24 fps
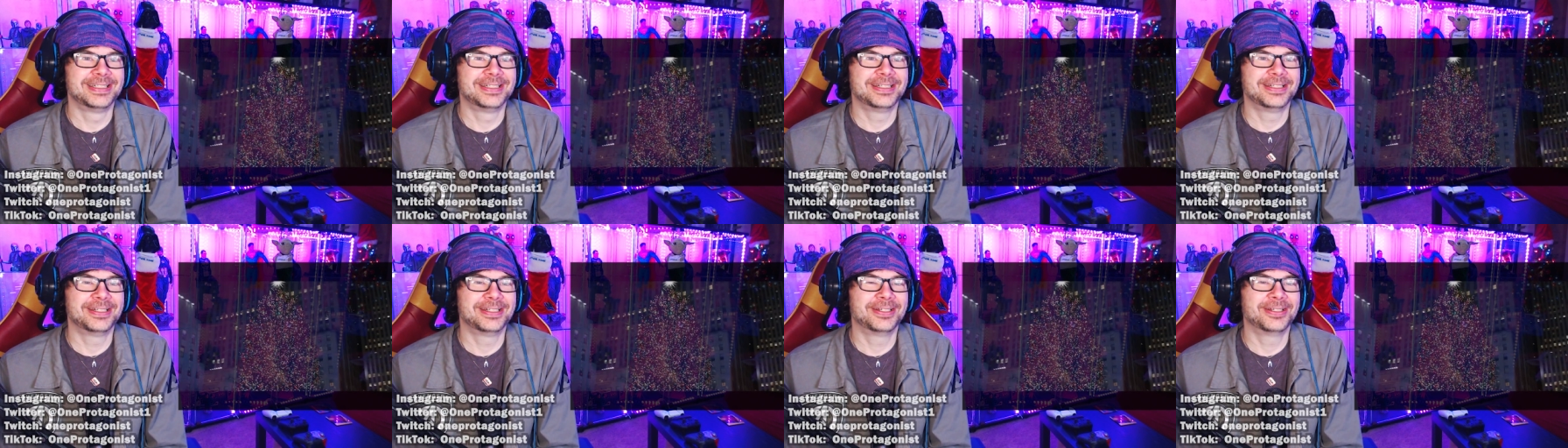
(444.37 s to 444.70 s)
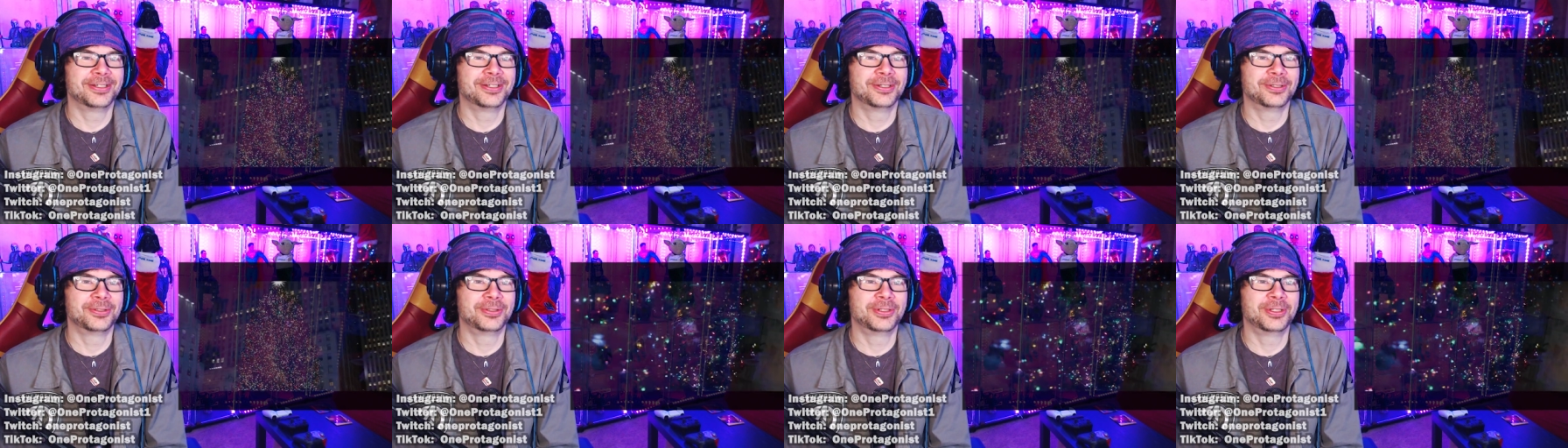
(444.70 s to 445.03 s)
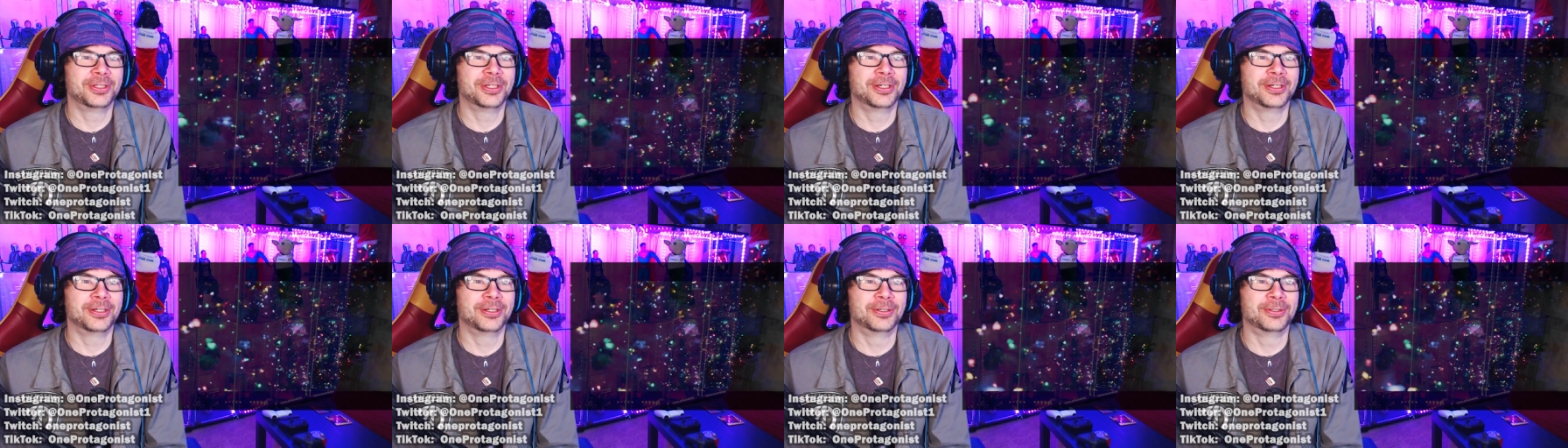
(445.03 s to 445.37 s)
Oh
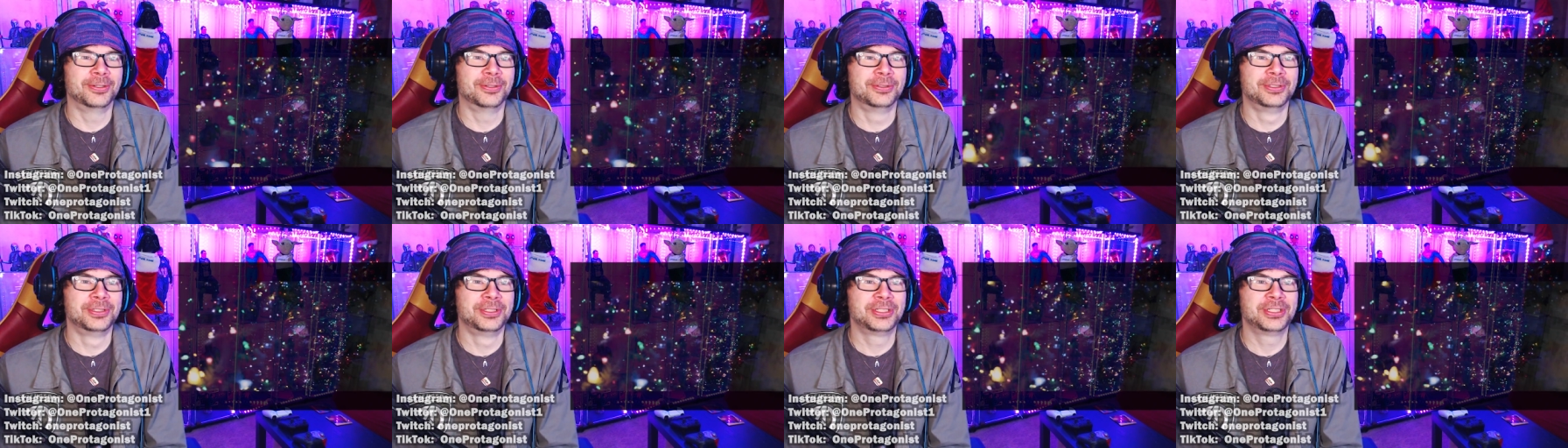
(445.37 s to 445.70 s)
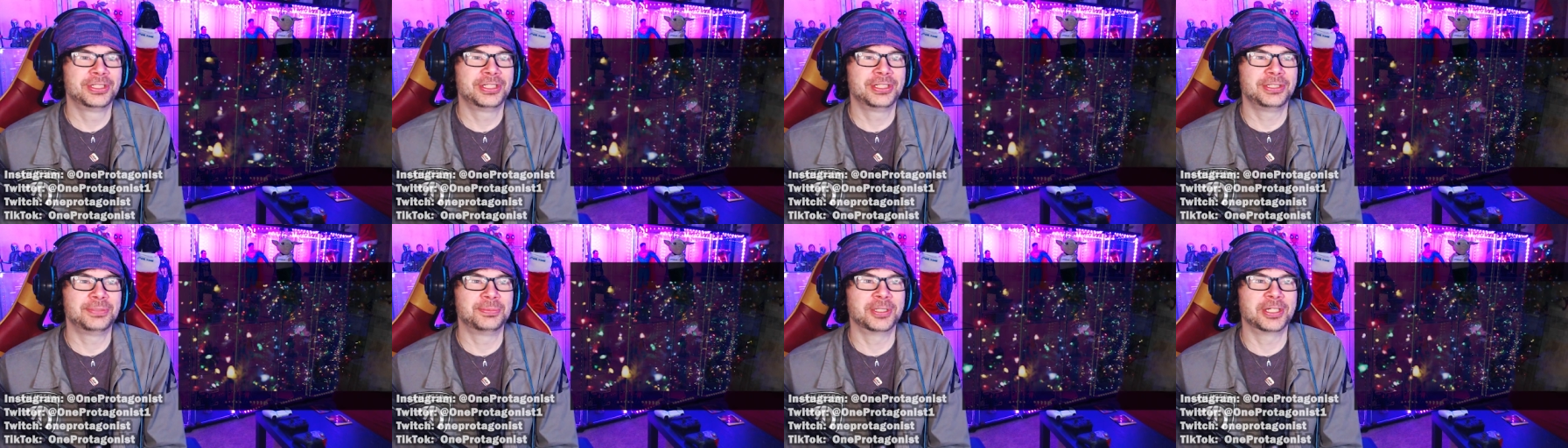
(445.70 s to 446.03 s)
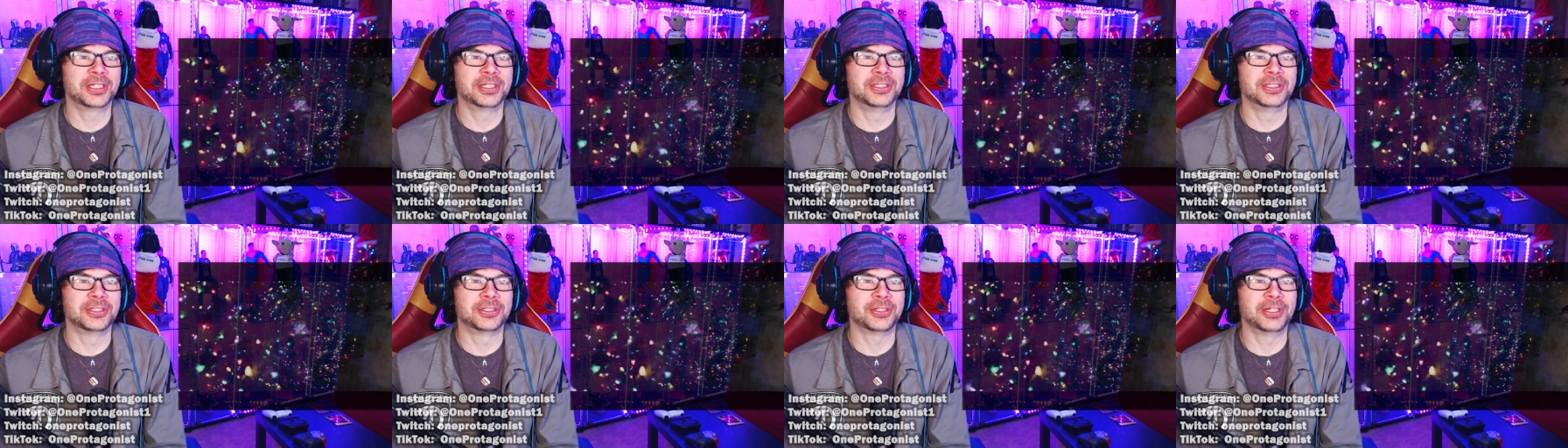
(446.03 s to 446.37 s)
no, she's
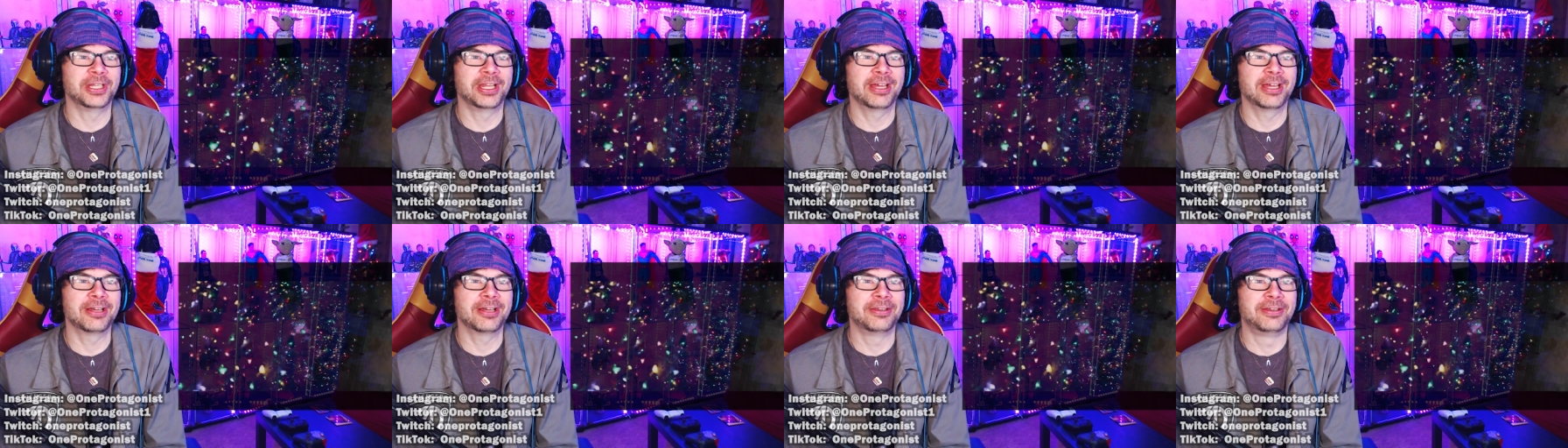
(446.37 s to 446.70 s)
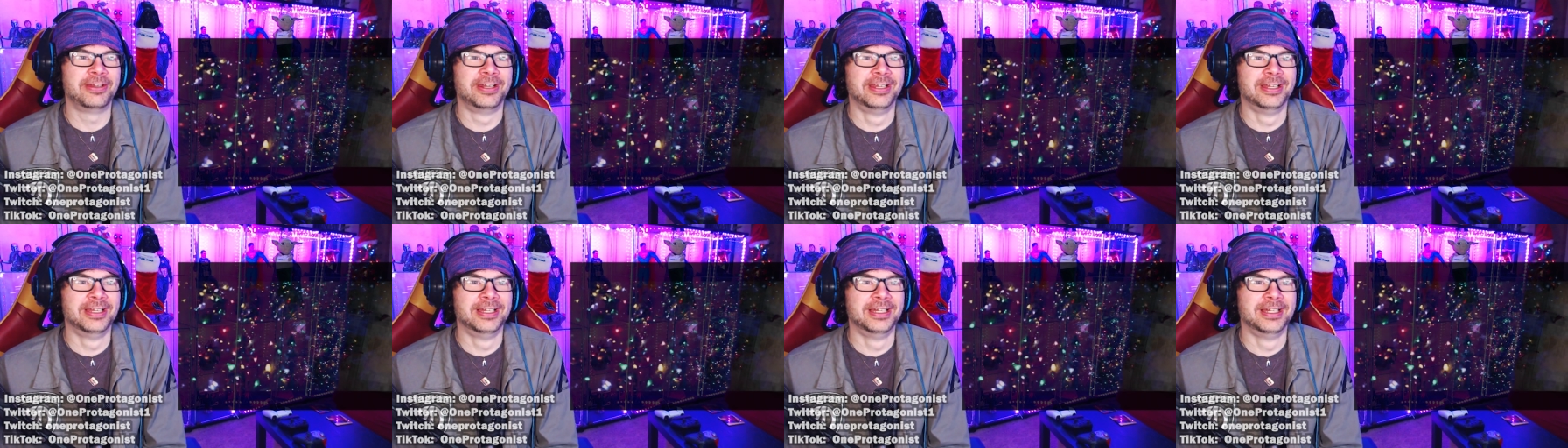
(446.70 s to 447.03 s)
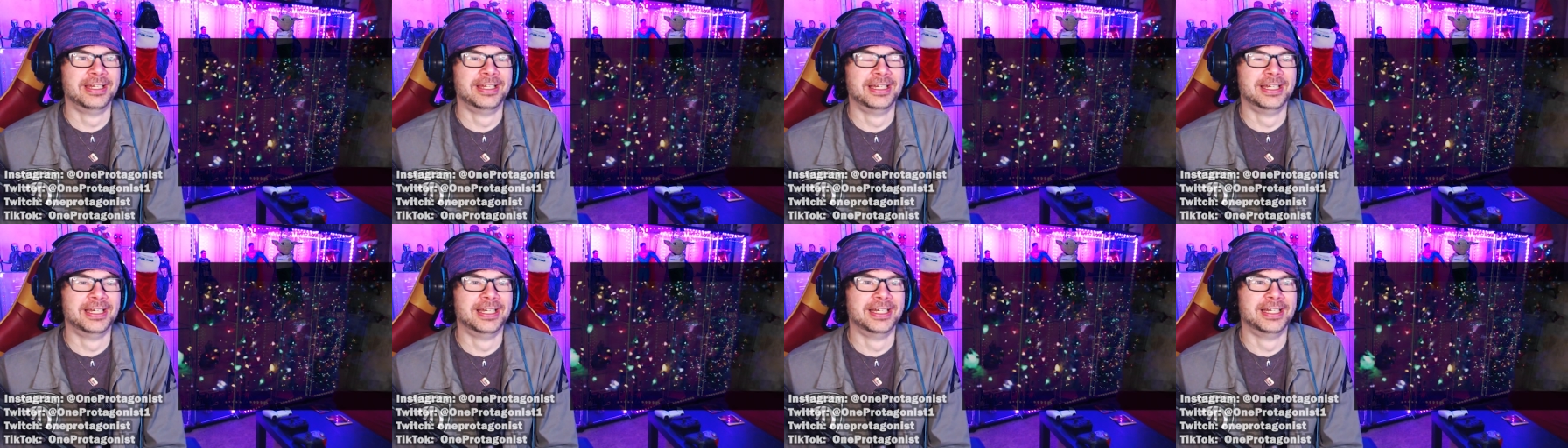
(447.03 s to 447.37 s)
bringing the tree down.
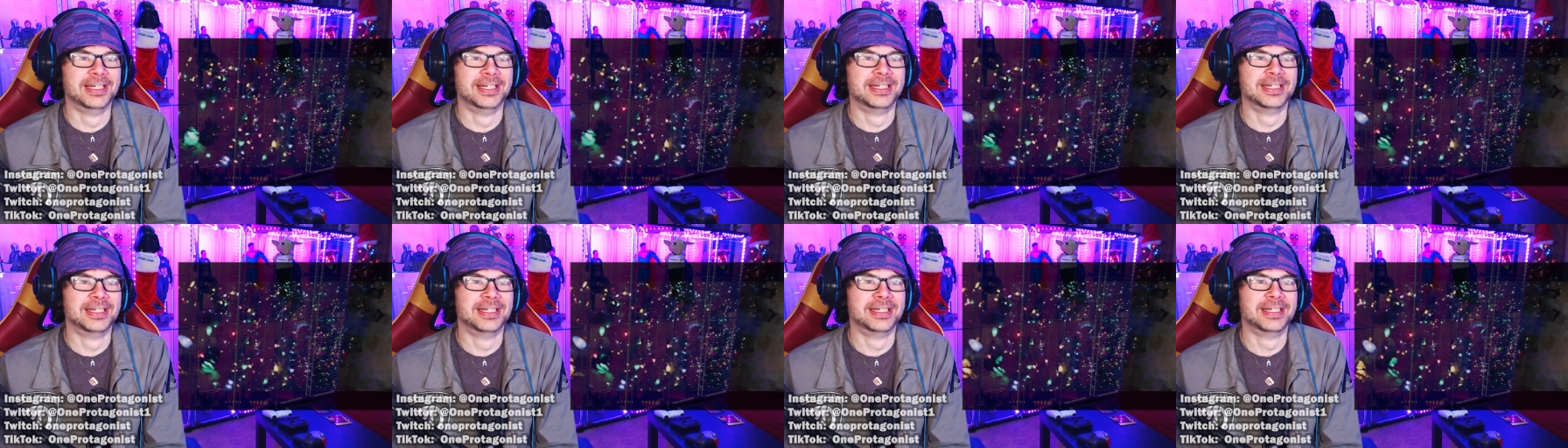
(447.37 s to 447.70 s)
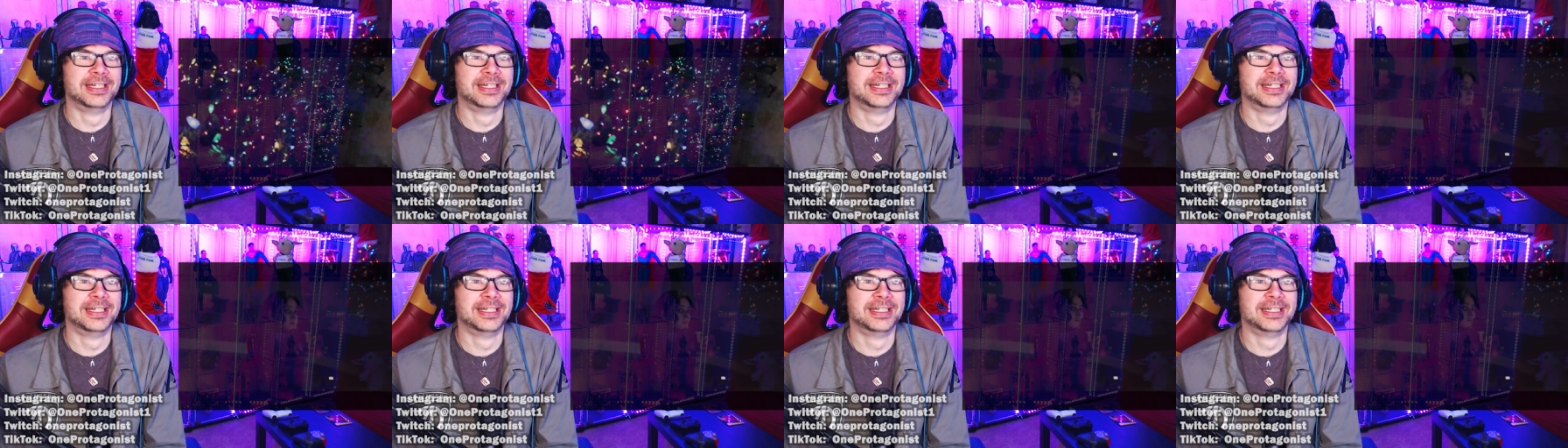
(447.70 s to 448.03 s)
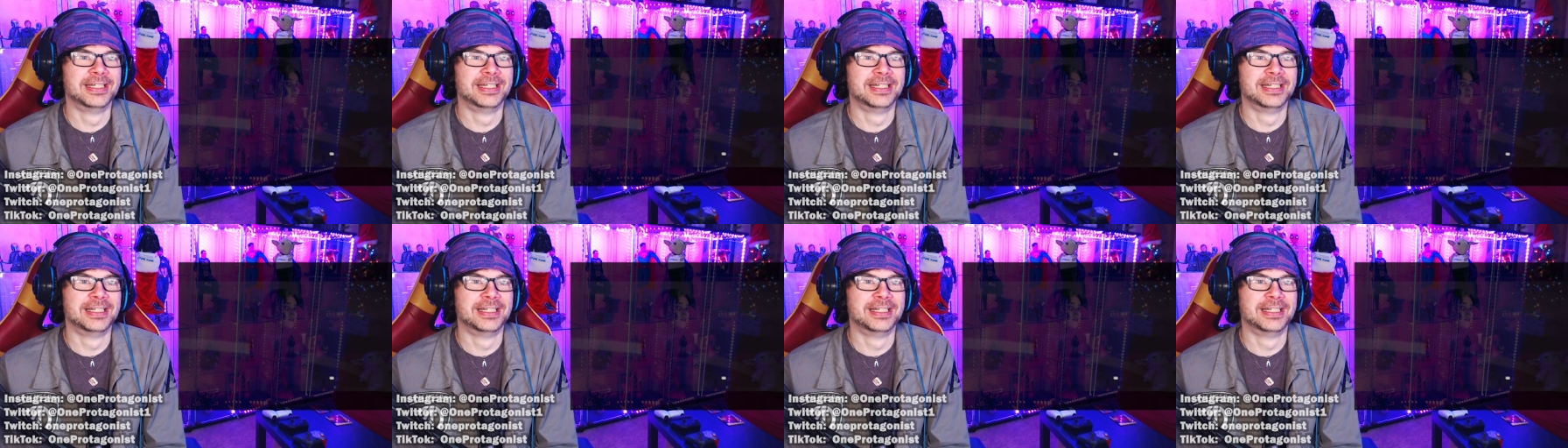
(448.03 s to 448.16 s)
Kate, what just happened?